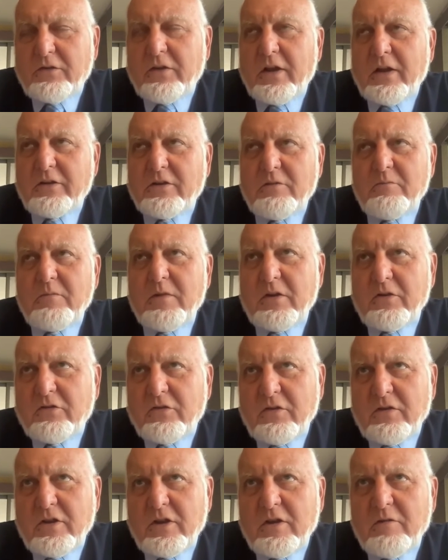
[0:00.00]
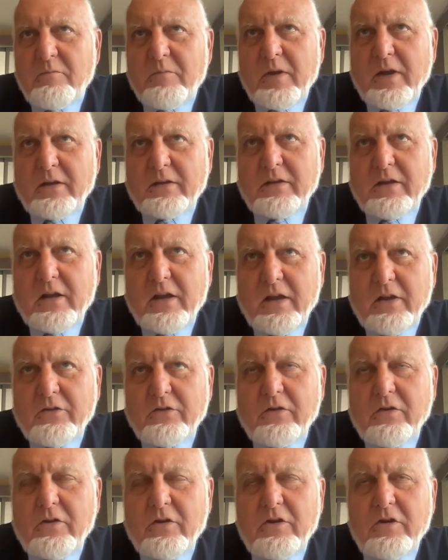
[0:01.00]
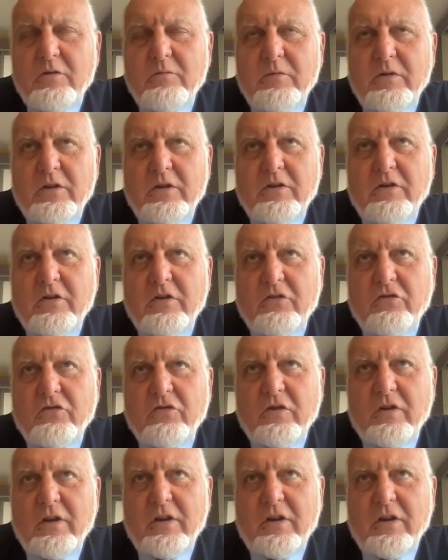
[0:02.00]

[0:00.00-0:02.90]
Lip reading: not to mention the impact it has on the human condition.